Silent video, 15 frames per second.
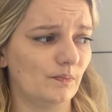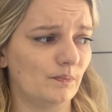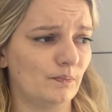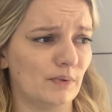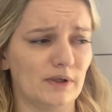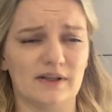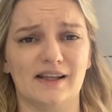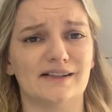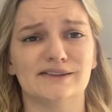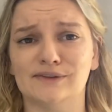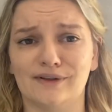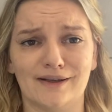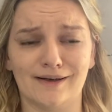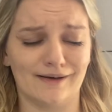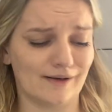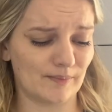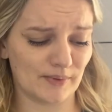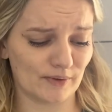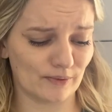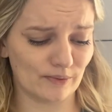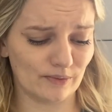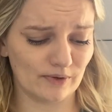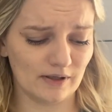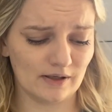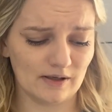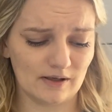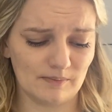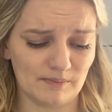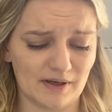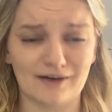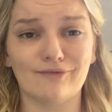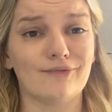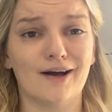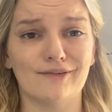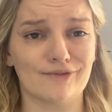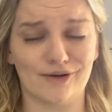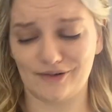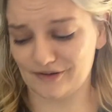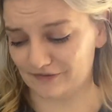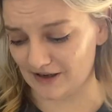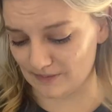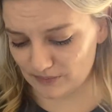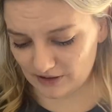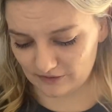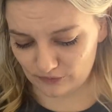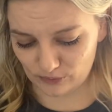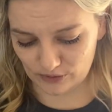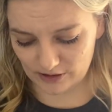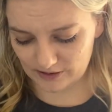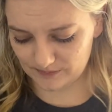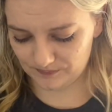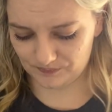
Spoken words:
but that's not kitted up at all. But I've got the fabric for it.